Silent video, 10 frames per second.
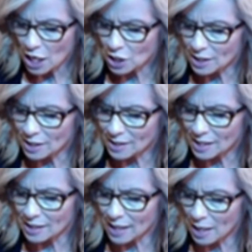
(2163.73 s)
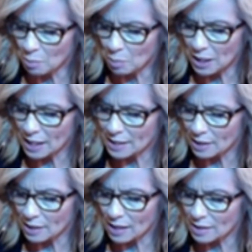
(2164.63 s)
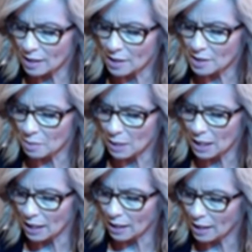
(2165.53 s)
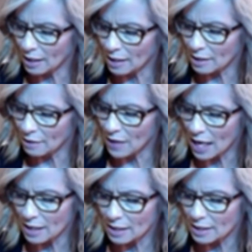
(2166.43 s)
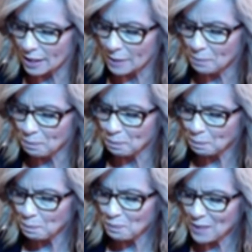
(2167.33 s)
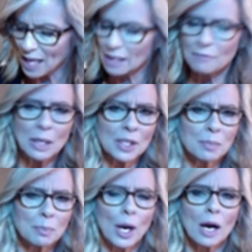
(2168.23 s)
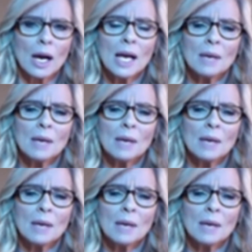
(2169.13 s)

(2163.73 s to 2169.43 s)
she just says, "Let it be as it as it unto me." I, I love that. Um, I love Mary's prayer.